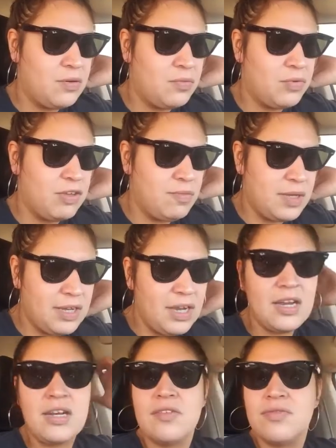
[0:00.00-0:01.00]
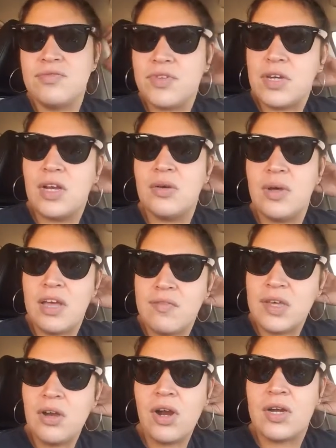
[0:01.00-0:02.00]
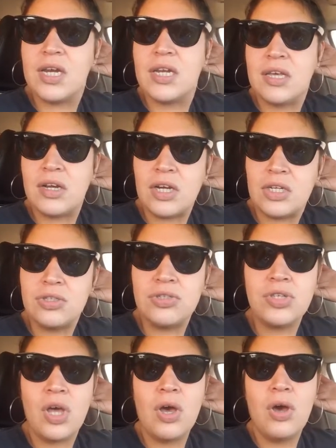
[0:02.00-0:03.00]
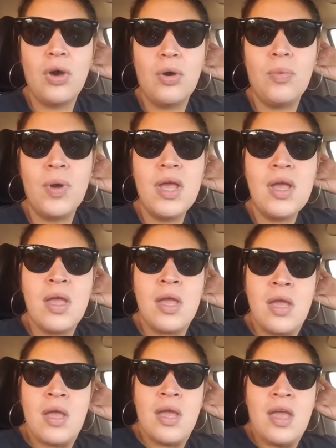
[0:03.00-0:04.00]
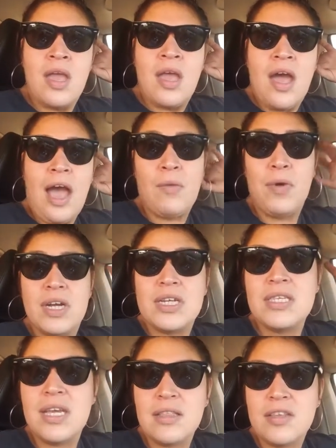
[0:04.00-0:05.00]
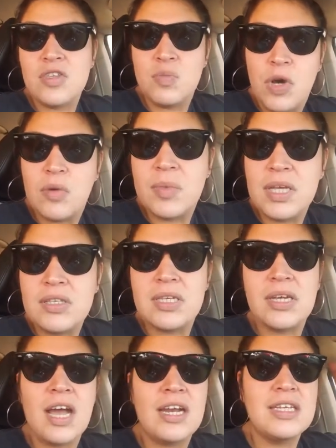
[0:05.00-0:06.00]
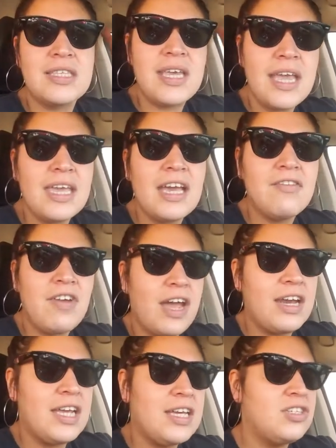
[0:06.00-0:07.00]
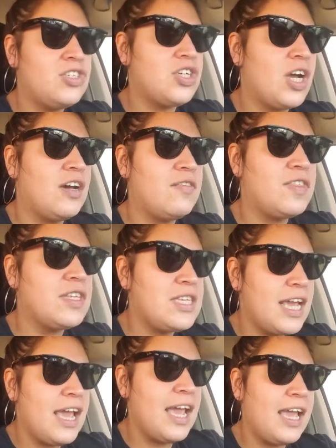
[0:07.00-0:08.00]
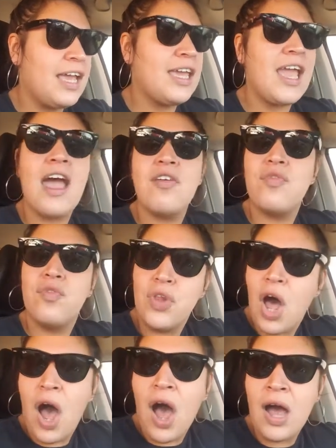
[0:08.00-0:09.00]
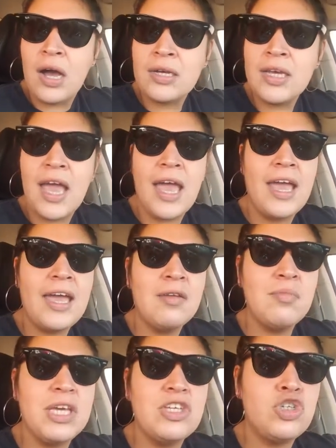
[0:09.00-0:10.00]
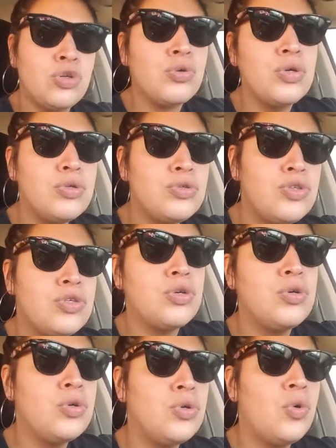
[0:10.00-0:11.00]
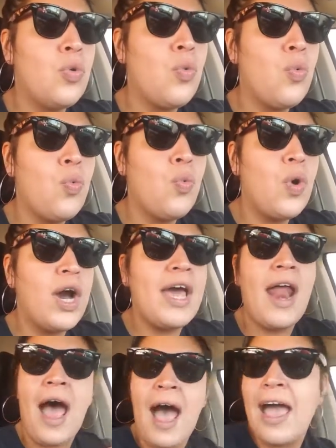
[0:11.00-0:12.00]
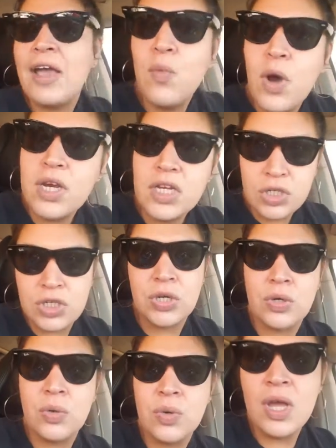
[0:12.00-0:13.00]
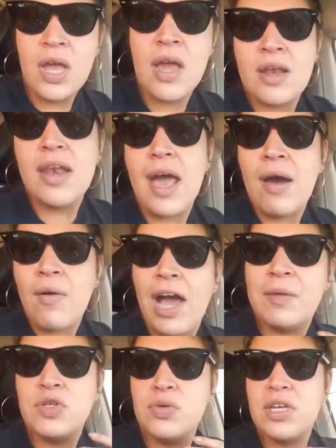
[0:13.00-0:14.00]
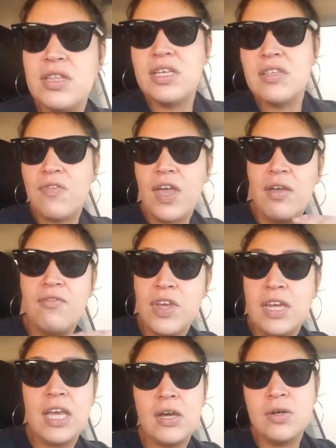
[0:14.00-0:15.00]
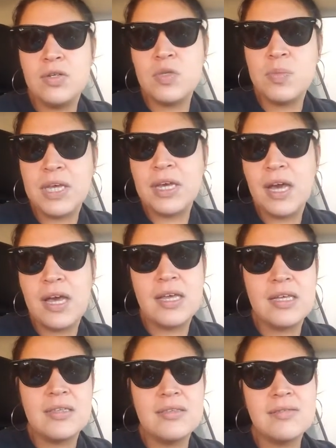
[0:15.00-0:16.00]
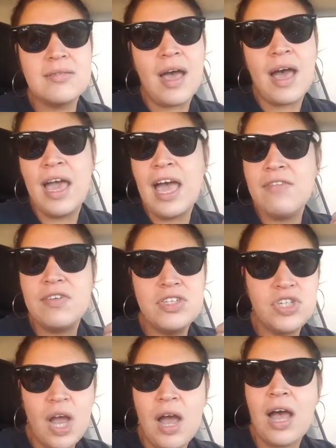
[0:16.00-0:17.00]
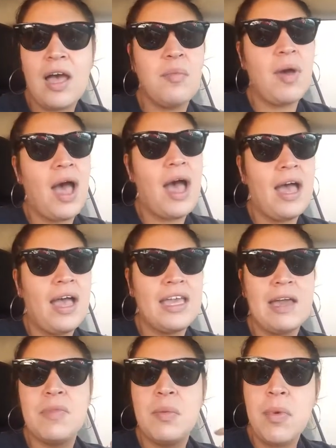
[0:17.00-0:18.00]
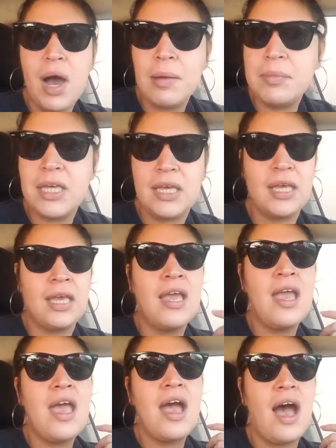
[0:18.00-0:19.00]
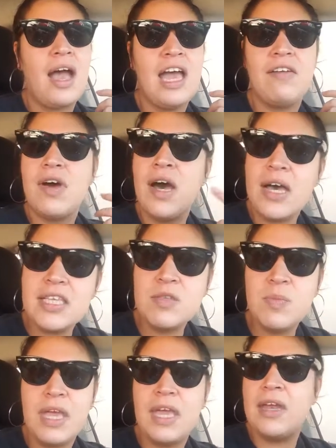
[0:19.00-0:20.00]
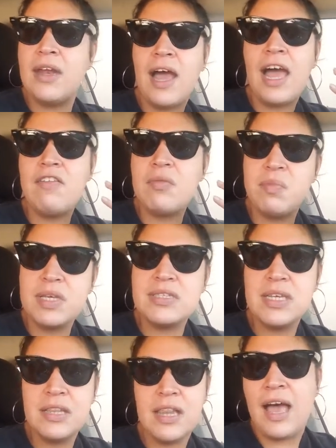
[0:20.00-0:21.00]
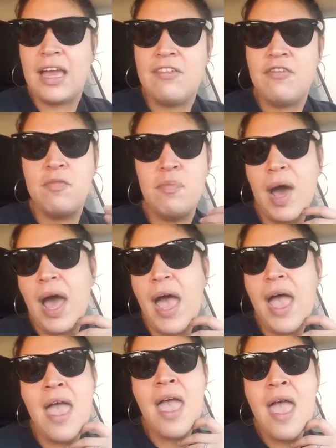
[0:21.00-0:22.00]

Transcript: we've been kind of, you know, heavy hearted here. So I wanted to take this moment to kind of take advantage of the day and vlog and be true to what I want to do. Now, I'm doing these vi videos because I have a job, I am a mommy, I have a husband, I have a busy life, but